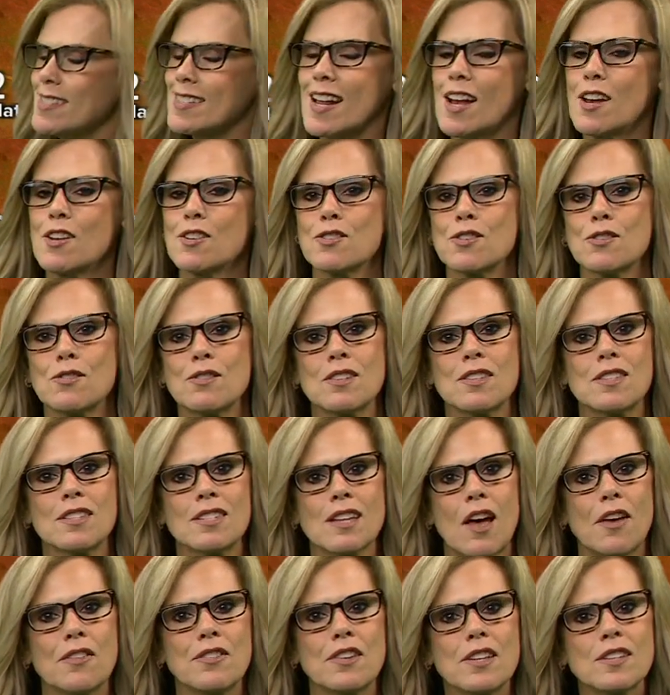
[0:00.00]
down to the
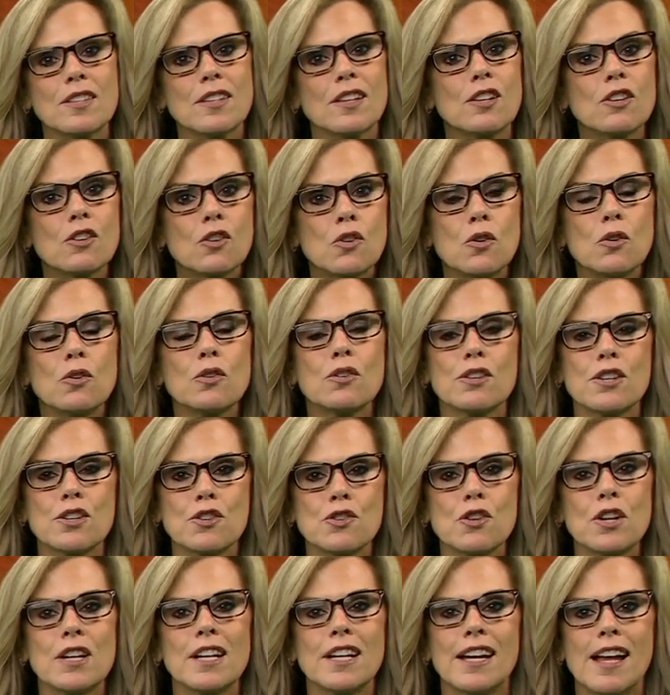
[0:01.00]
southeast. A little cooler in
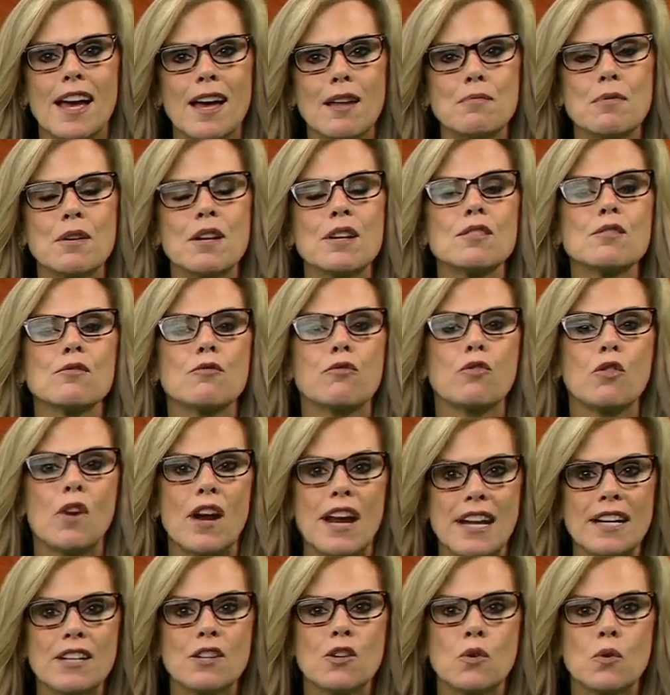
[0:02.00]
Trinidad because of
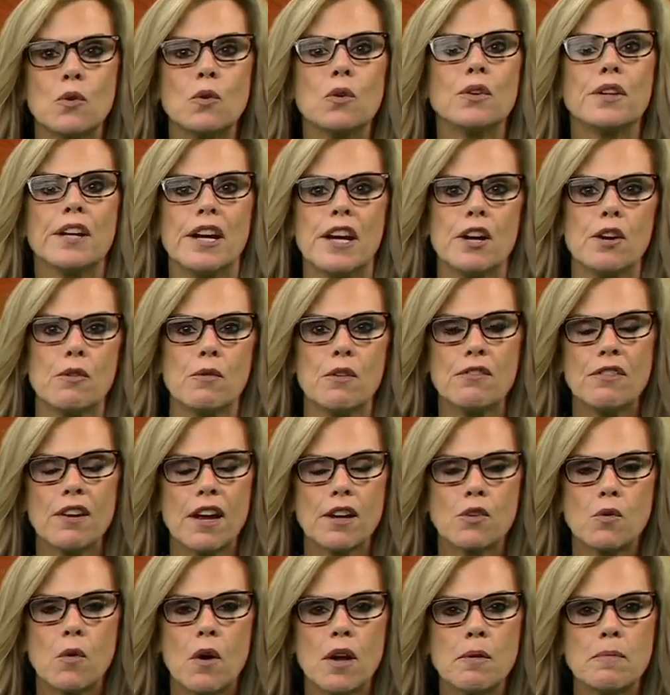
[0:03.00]
rain cooled air. We've
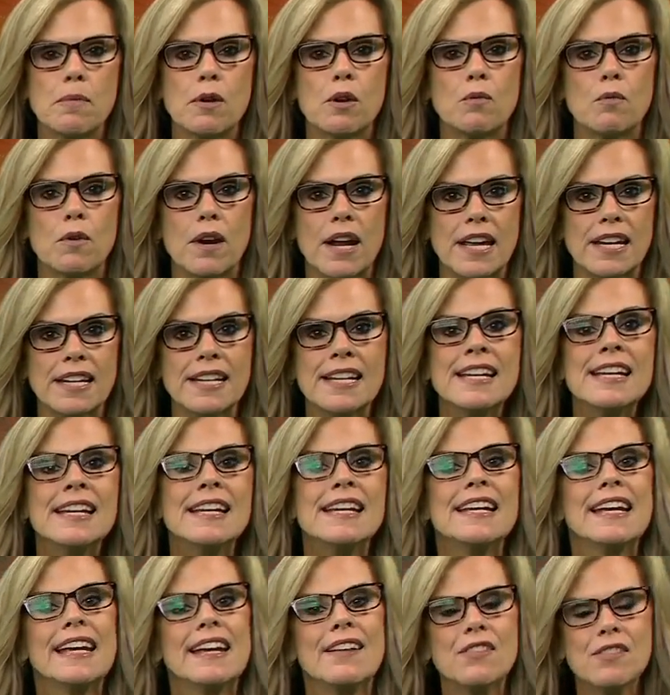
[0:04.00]
had quite a bit of rain
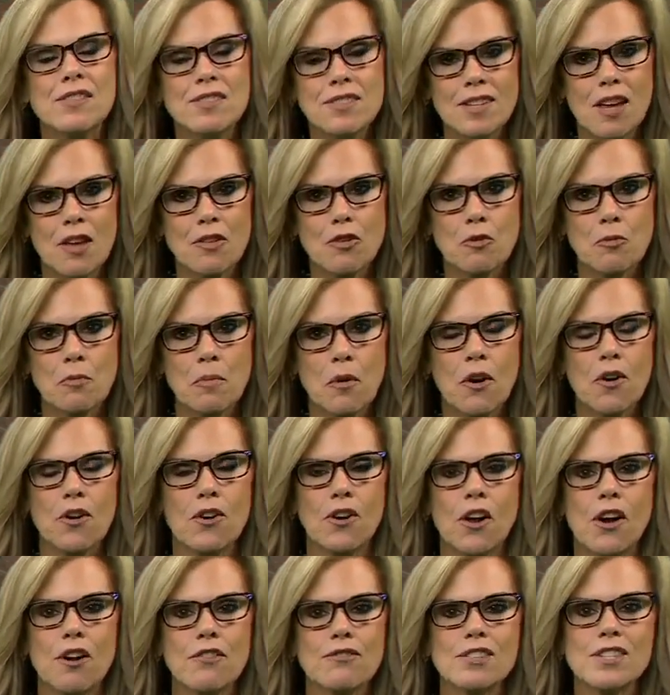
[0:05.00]
in the southern part
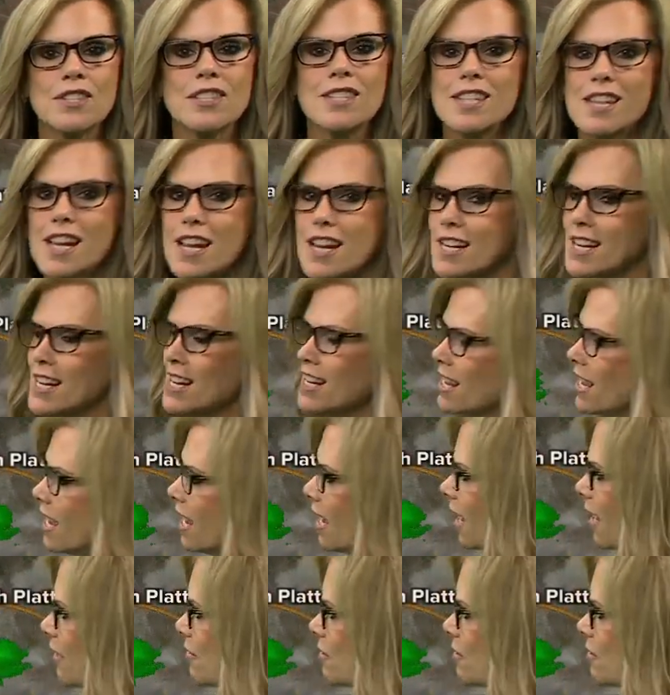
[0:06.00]
of the state. Uh,